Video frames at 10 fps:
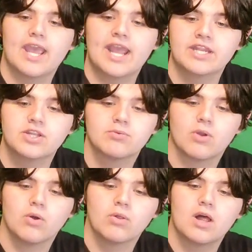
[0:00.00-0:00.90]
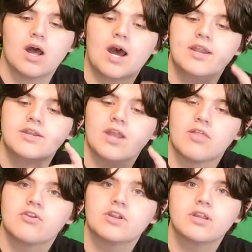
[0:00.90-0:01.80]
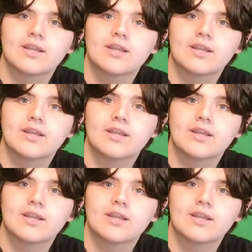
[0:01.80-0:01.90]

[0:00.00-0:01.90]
and you roll another